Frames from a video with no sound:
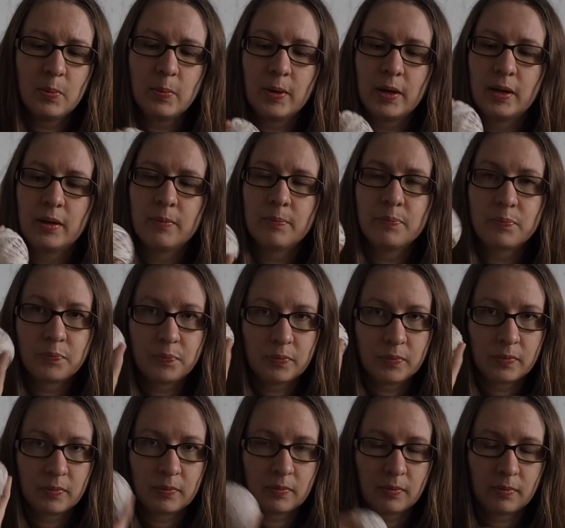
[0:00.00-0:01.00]
But
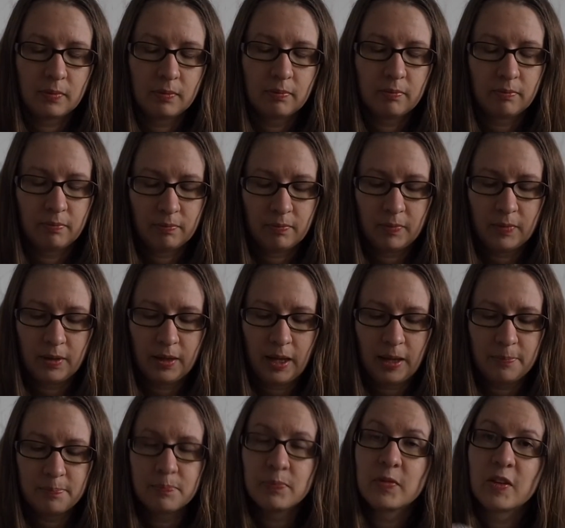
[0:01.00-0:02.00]

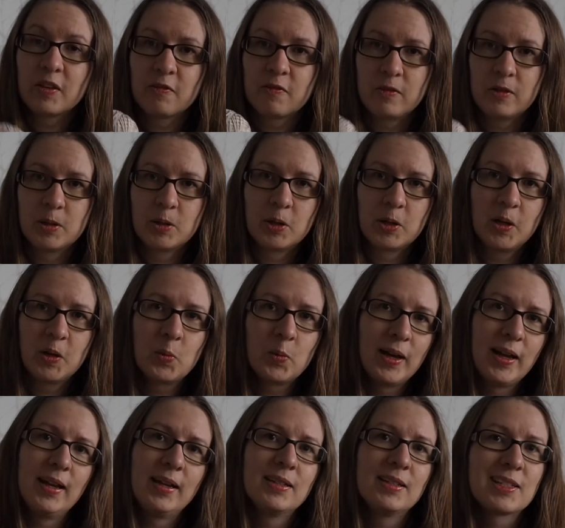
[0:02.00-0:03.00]
yeah, fingering
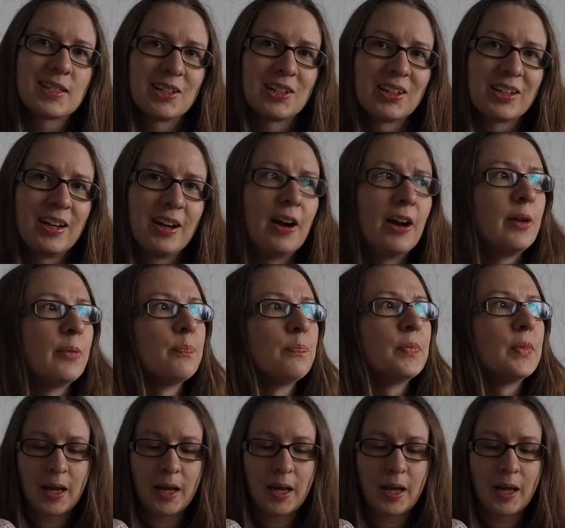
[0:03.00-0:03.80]
weight sock yarn.